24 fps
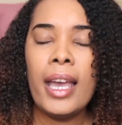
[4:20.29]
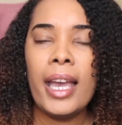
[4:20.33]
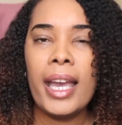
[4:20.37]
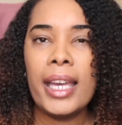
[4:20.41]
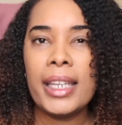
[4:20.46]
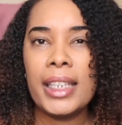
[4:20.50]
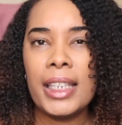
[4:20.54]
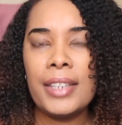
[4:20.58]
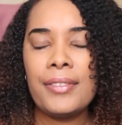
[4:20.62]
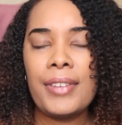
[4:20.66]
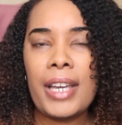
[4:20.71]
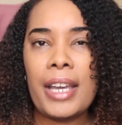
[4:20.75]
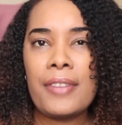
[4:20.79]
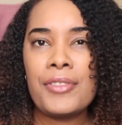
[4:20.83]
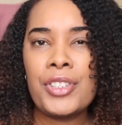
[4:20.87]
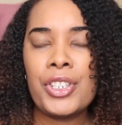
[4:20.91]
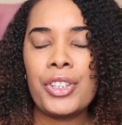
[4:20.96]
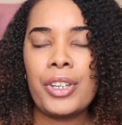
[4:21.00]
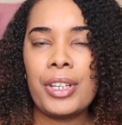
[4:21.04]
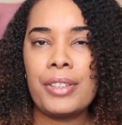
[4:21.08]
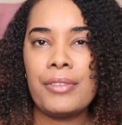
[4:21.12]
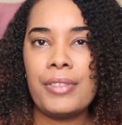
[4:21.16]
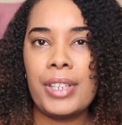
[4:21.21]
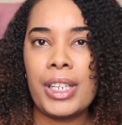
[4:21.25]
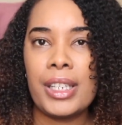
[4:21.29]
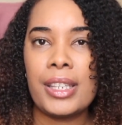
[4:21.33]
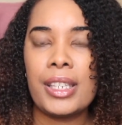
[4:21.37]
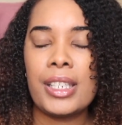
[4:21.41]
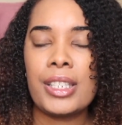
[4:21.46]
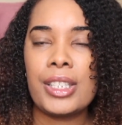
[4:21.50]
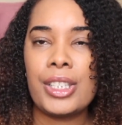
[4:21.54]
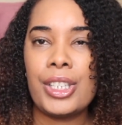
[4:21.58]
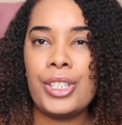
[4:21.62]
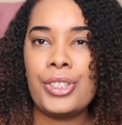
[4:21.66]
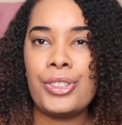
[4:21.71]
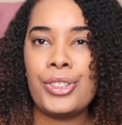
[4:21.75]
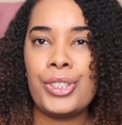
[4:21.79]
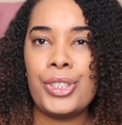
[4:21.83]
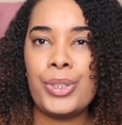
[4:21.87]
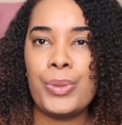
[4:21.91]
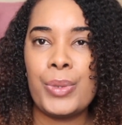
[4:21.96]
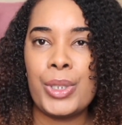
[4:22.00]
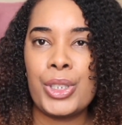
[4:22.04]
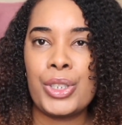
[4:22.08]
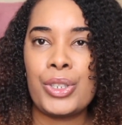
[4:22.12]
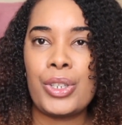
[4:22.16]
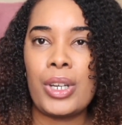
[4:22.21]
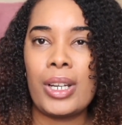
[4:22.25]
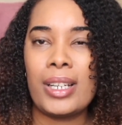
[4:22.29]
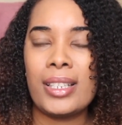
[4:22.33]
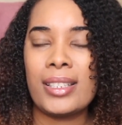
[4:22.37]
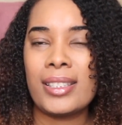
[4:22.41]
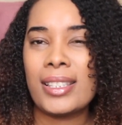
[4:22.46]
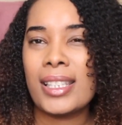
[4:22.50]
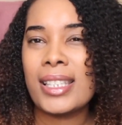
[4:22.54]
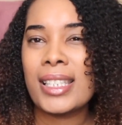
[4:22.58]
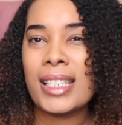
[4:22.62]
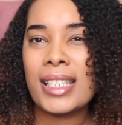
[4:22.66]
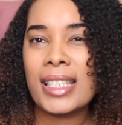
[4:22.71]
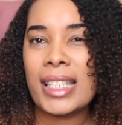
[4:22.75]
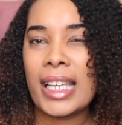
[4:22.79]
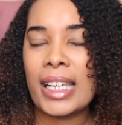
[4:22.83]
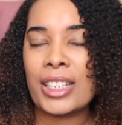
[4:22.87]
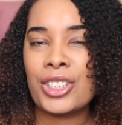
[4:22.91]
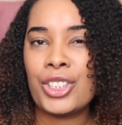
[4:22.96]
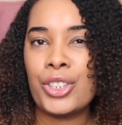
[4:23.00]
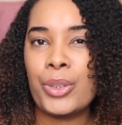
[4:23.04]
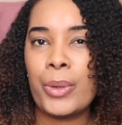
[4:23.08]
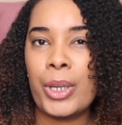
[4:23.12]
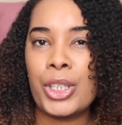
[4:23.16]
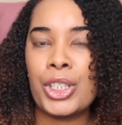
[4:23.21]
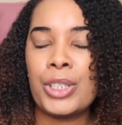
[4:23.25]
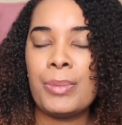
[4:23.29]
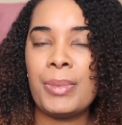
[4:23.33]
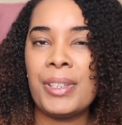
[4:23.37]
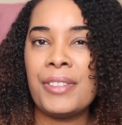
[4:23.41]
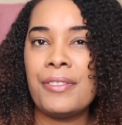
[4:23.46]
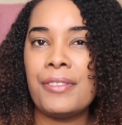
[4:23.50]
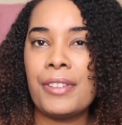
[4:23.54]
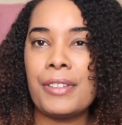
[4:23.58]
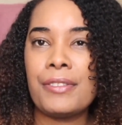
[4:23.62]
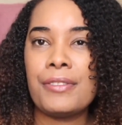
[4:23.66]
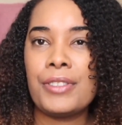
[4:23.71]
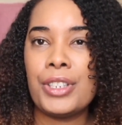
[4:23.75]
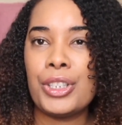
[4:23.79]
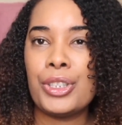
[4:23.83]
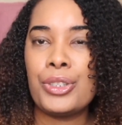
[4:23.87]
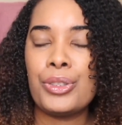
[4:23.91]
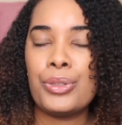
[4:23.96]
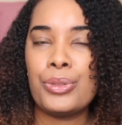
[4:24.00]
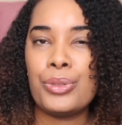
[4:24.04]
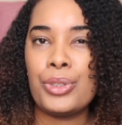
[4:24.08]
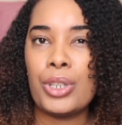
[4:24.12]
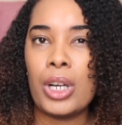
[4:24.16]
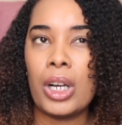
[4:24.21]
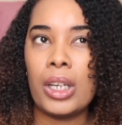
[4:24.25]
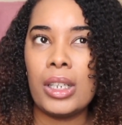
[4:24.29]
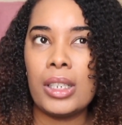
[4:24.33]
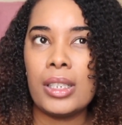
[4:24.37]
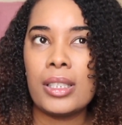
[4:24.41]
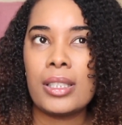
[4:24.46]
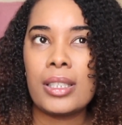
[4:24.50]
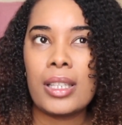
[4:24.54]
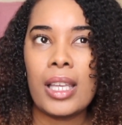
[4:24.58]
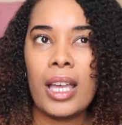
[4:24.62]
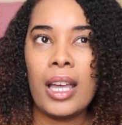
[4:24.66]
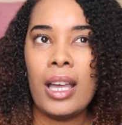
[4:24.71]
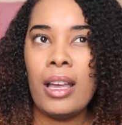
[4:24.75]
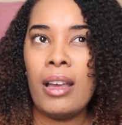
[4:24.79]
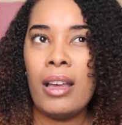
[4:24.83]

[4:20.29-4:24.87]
And if I have to convert this into US dollars, this is actually going to be $52.